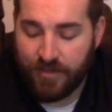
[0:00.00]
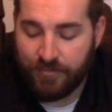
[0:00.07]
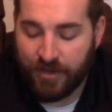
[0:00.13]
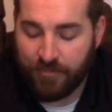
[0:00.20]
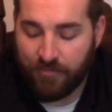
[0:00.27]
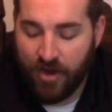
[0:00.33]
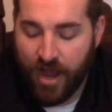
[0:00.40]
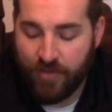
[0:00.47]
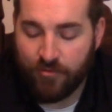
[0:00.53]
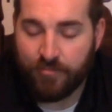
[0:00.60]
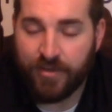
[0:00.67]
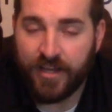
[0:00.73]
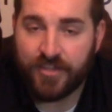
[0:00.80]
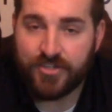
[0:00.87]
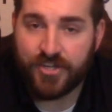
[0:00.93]
McBride will
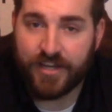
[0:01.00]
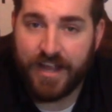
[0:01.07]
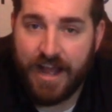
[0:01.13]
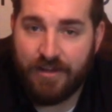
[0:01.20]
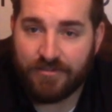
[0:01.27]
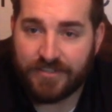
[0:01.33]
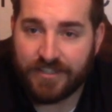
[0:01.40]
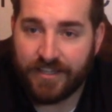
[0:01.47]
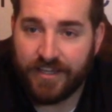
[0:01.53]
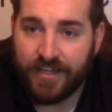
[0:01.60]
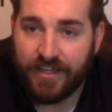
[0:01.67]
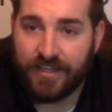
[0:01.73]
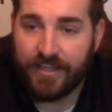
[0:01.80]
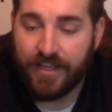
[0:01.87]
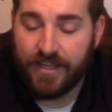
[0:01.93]
beat
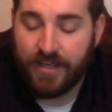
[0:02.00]
Chakowski,